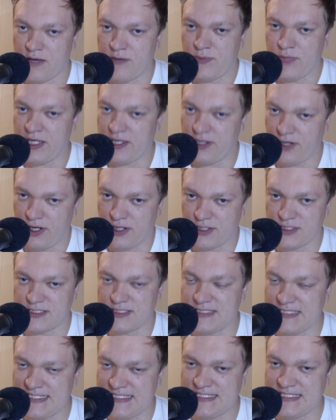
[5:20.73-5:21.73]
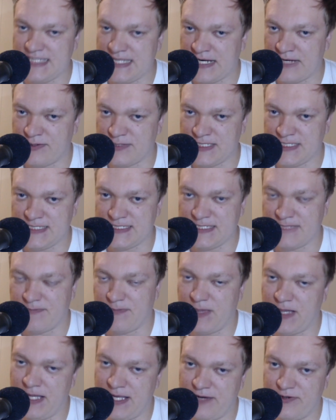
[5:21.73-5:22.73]
Because 16 out of 16
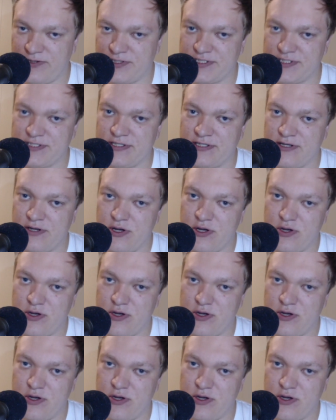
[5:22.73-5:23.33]
players